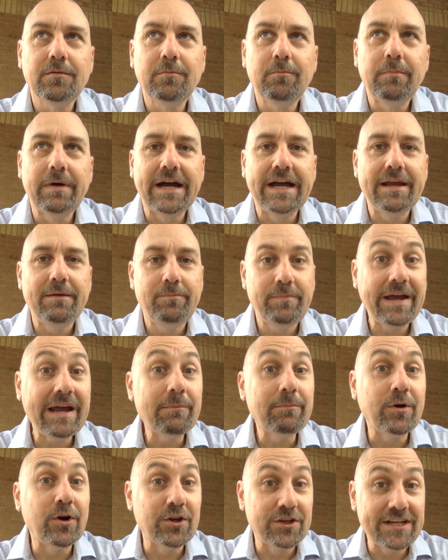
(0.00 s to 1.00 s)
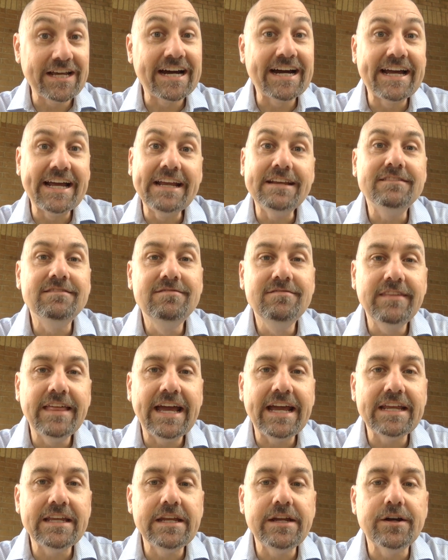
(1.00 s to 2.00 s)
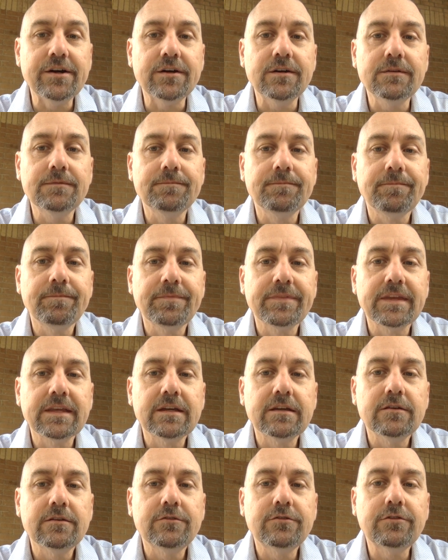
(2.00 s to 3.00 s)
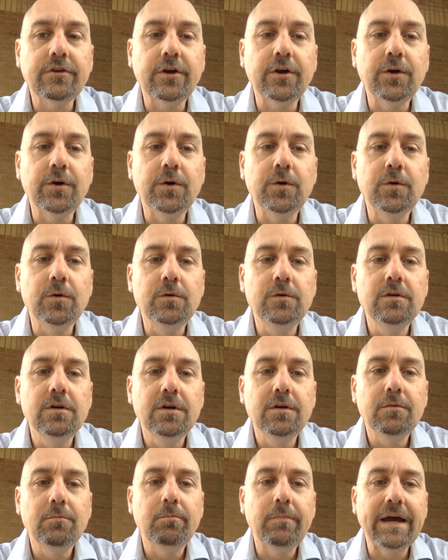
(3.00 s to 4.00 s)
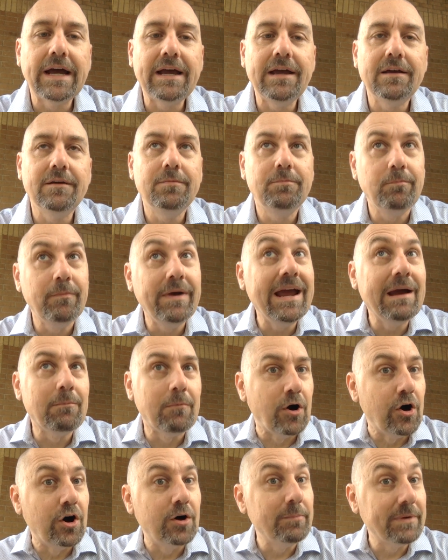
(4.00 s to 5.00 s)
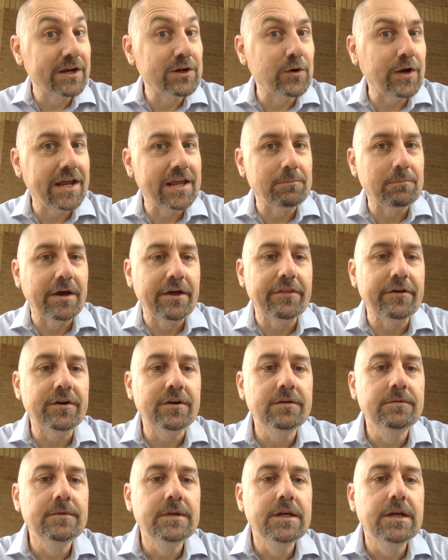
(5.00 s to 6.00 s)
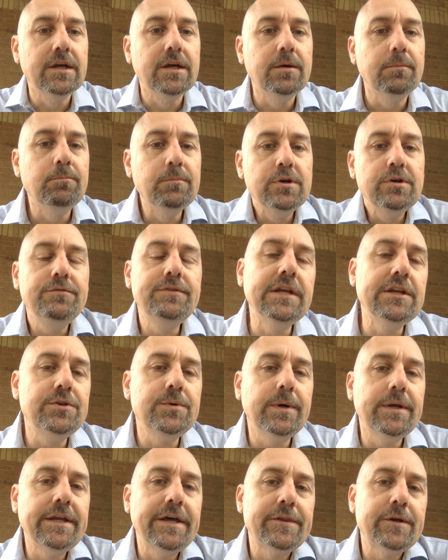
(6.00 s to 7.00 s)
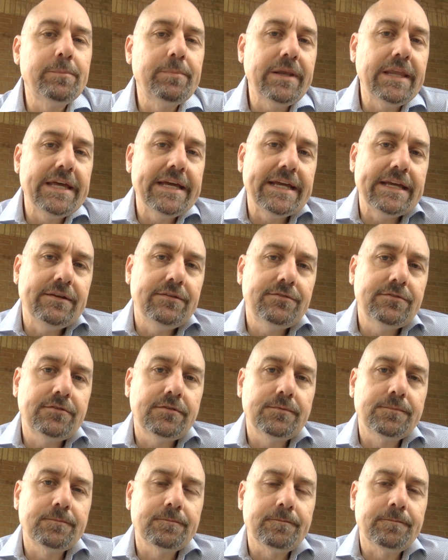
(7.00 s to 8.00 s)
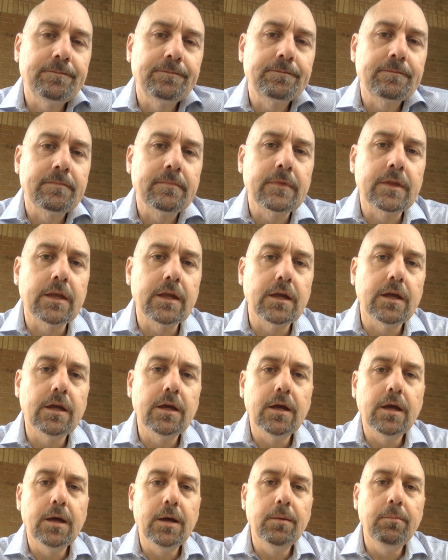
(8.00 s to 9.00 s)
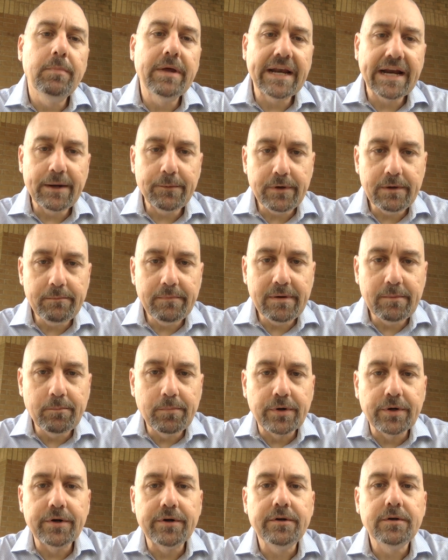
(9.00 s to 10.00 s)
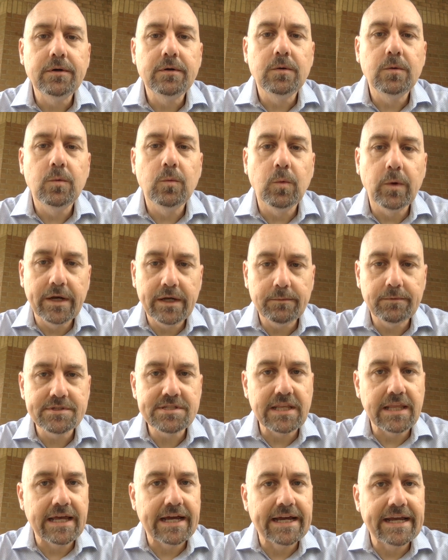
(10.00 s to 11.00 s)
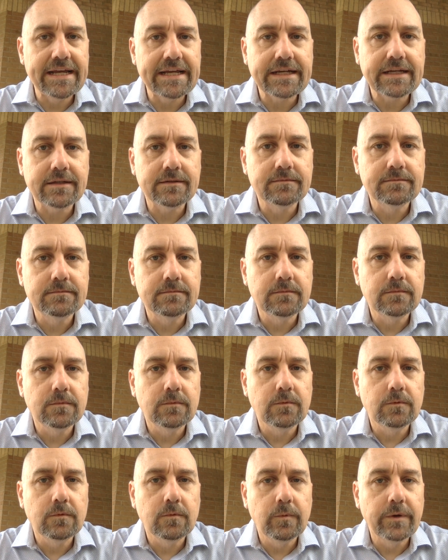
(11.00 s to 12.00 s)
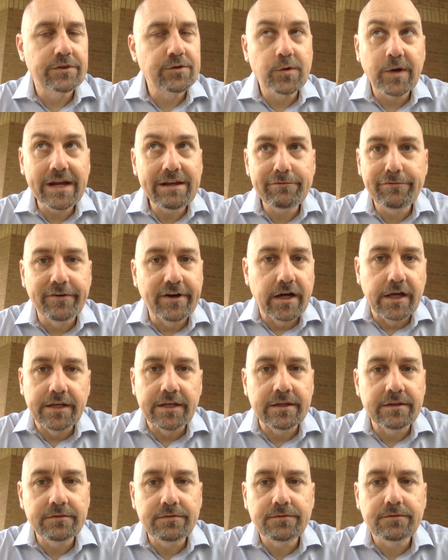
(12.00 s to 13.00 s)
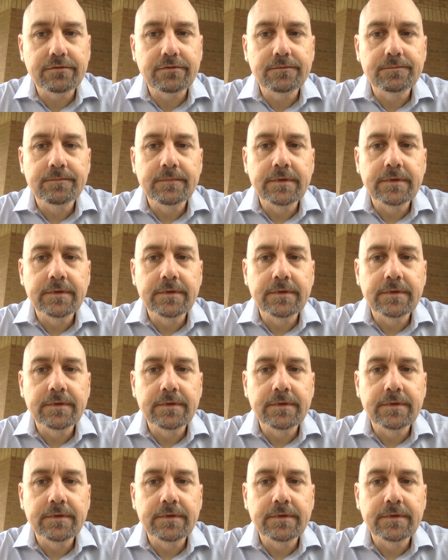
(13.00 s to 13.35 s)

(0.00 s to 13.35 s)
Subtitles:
My papa died that year, so my mama, my grandmother, moved into another place. But I remember what it was like, with great fondness,